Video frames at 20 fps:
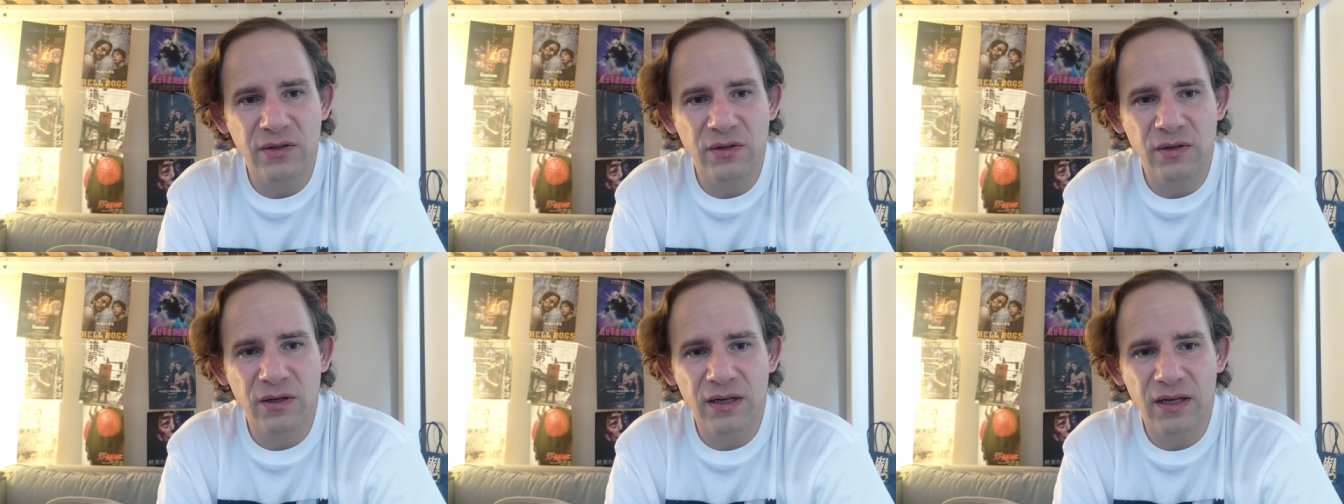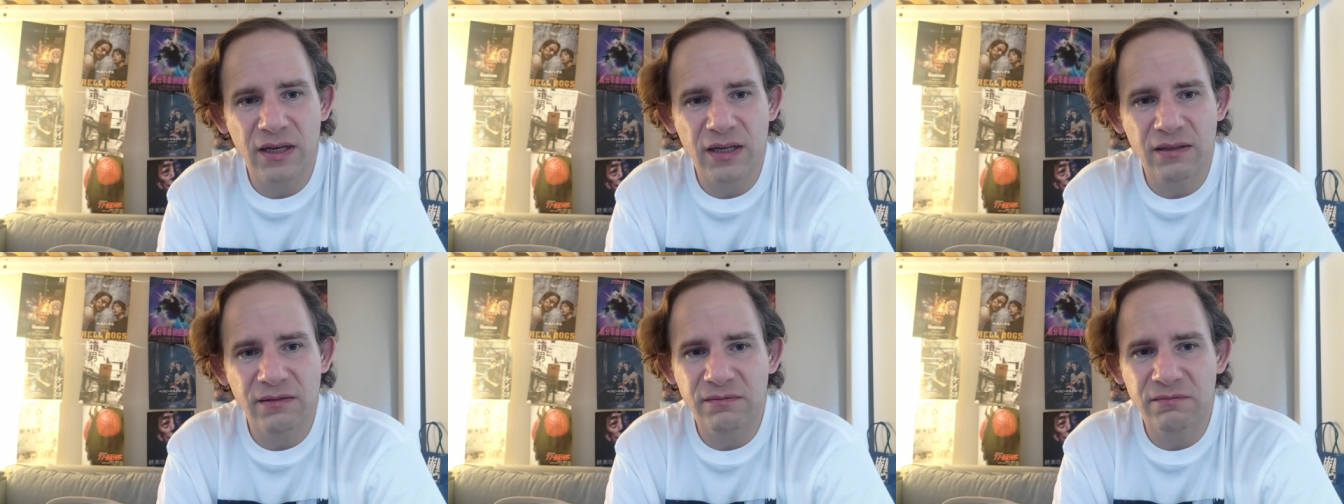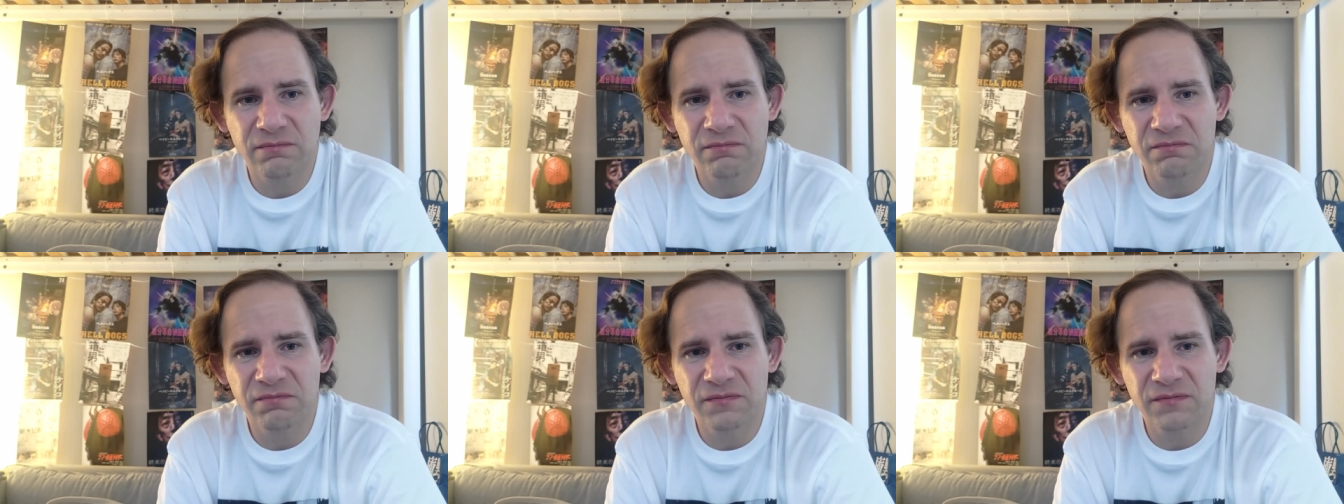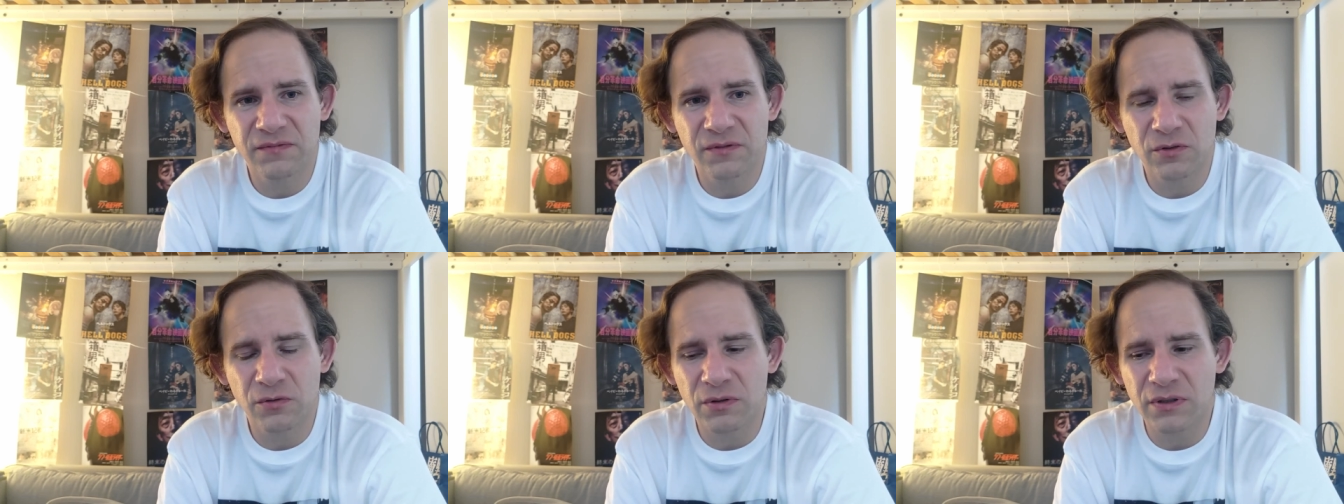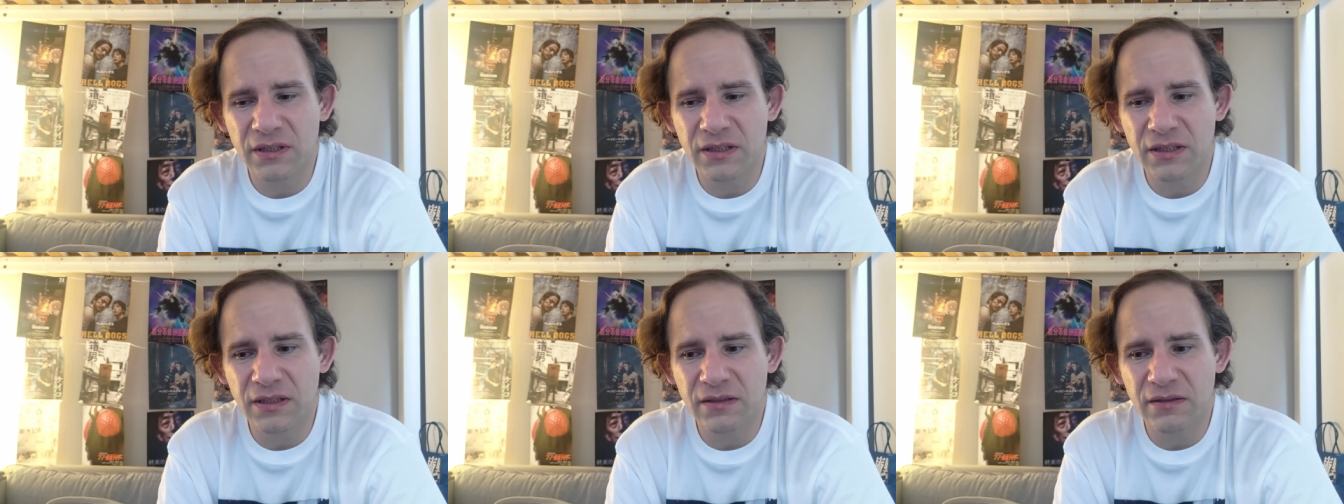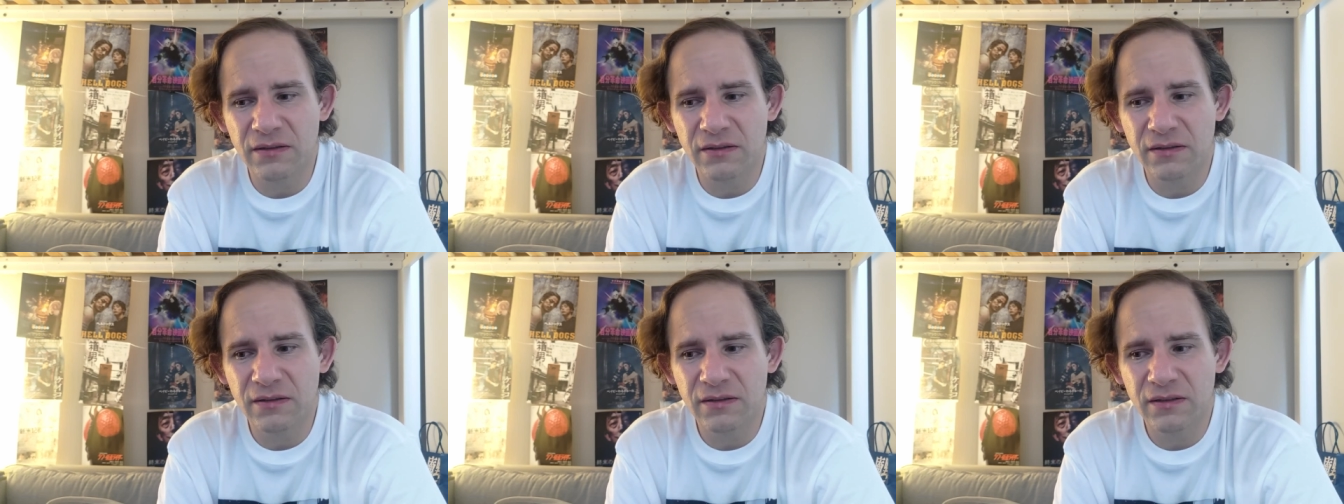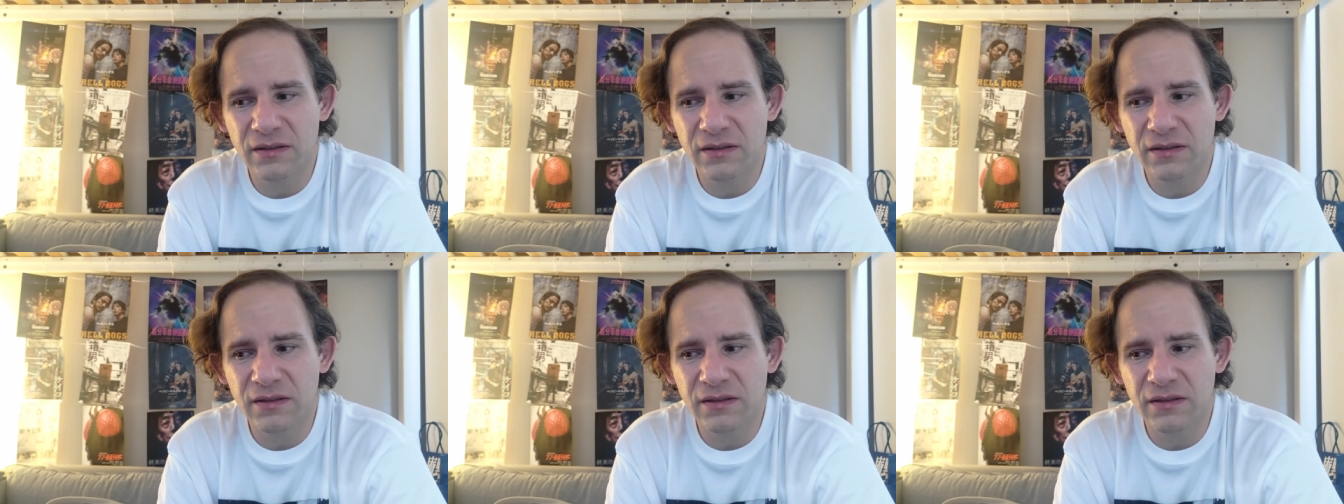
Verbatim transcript: or really